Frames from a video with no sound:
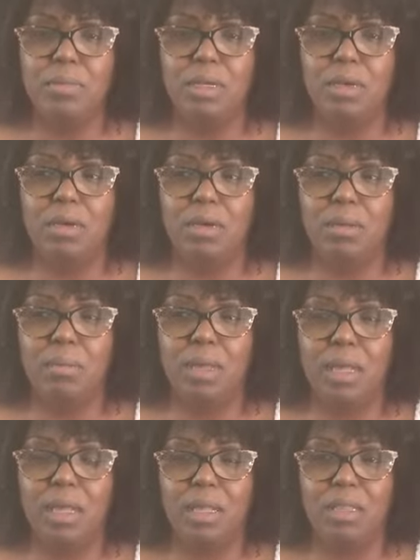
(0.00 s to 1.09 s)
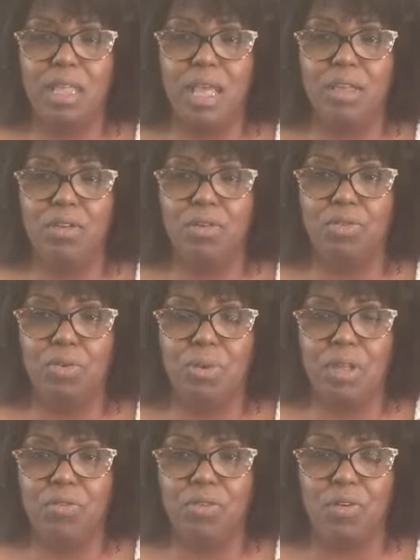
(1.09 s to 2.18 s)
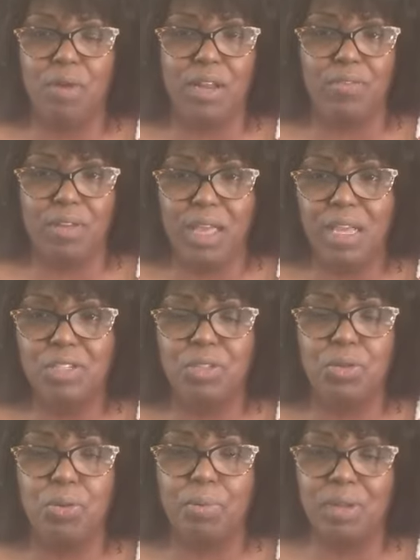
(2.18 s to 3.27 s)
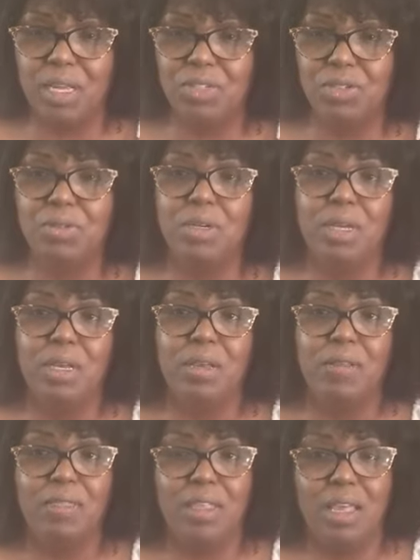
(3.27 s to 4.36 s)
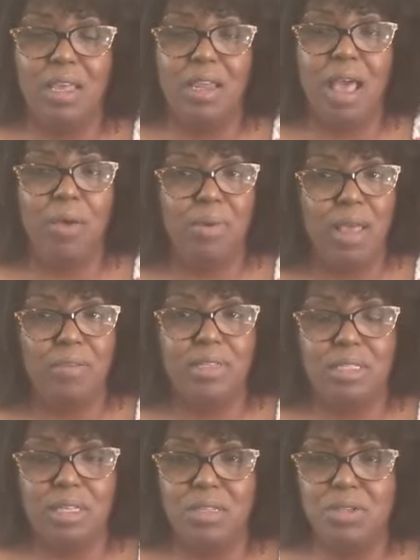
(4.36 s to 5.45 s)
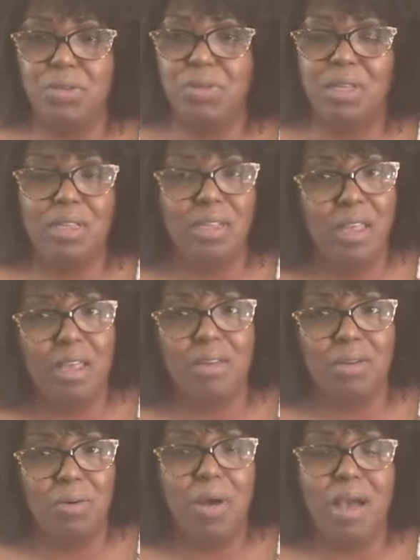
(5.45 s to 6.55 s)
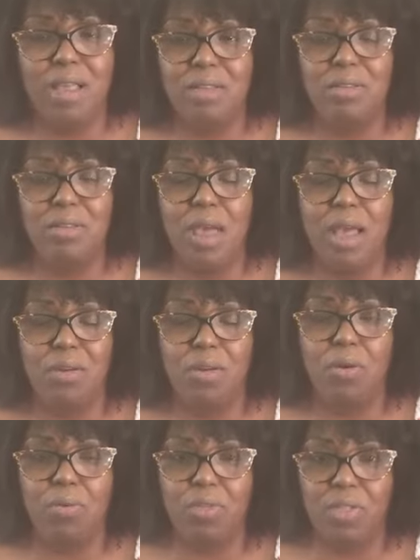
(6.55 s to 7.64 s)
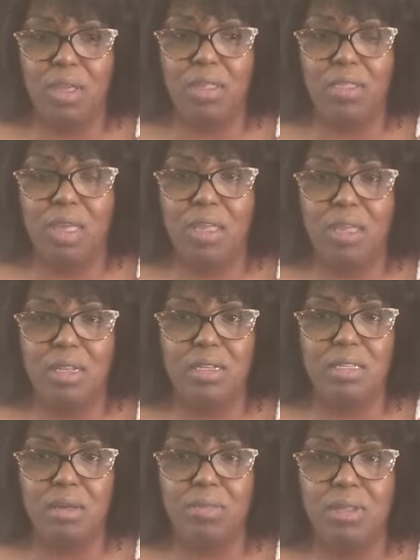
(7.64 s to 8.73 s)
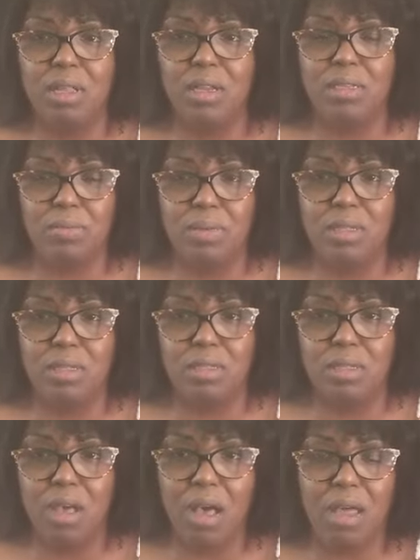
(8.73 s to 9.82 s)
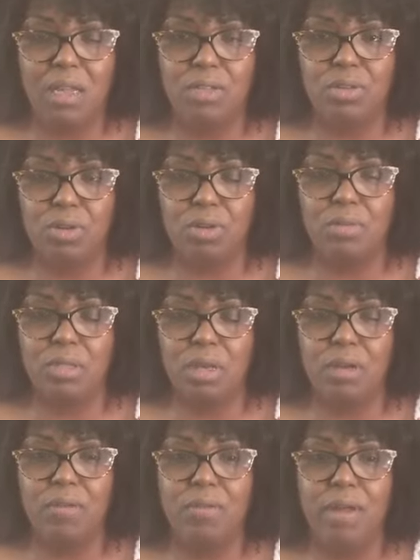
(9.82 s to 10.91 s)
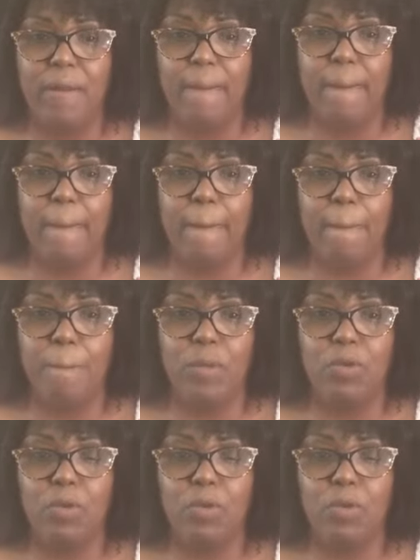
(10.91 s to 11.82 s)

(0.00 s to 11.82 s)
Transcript: um, and that you're doing it for gratification or pleasure, then I would have to say to you that, yeah, no, I, I don't think that it is something that is pleasing to God in terms of um, your